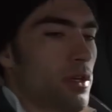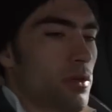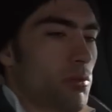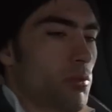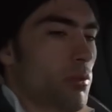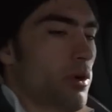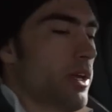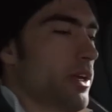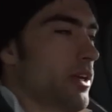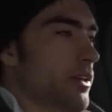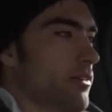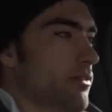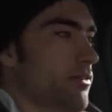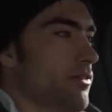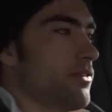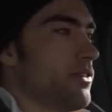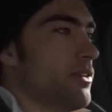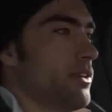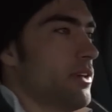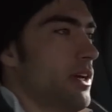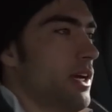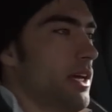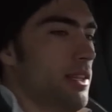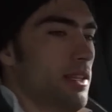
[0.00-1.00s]
with
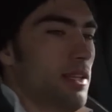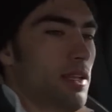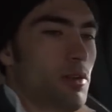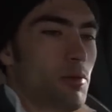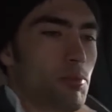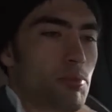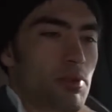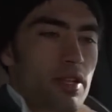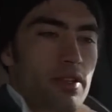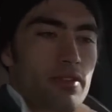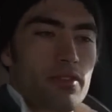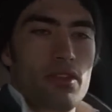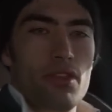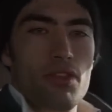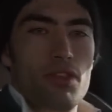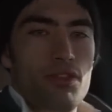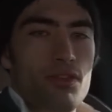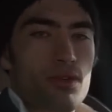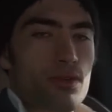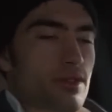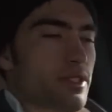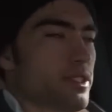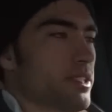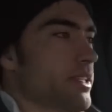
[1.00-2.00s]
a little bit of
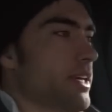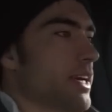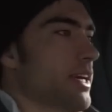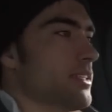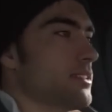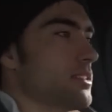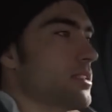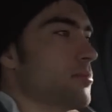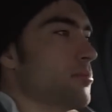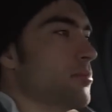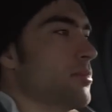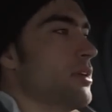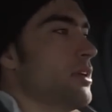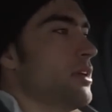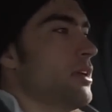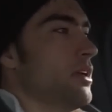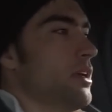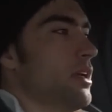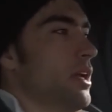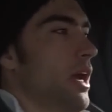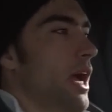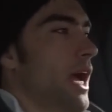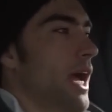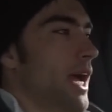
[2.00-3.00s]
enthusiasm,
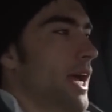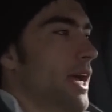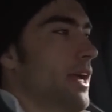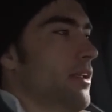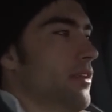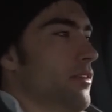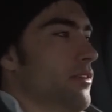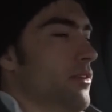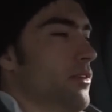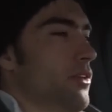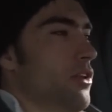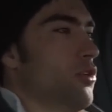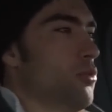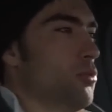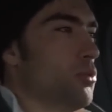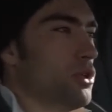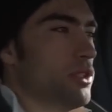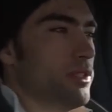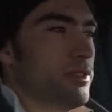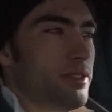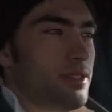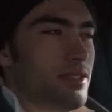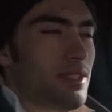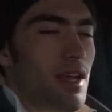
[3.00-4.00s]
and you
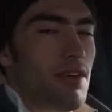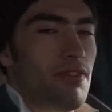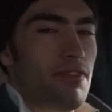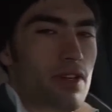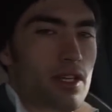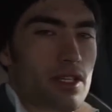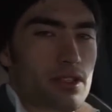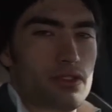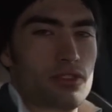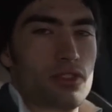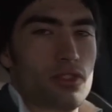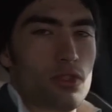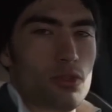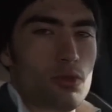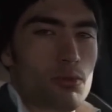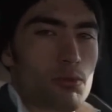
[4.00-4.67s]
wouldn't suffer too